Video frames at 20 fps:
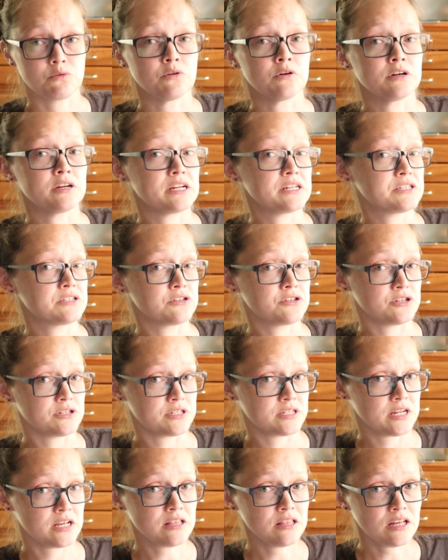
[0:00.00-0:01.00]
or I
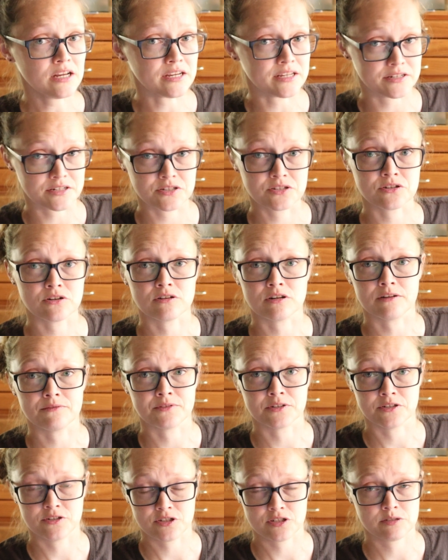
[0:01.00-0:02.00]
suggest a client to start off
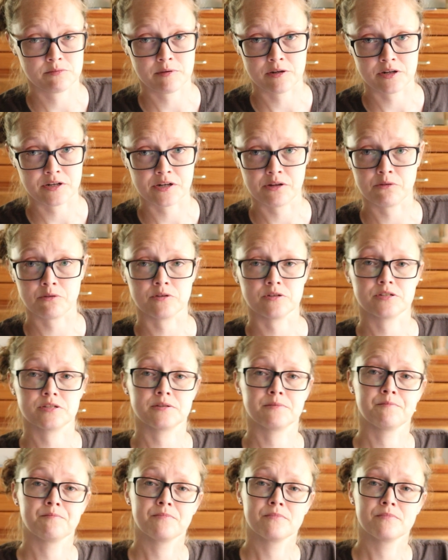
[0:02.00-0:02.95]
in just about any horse.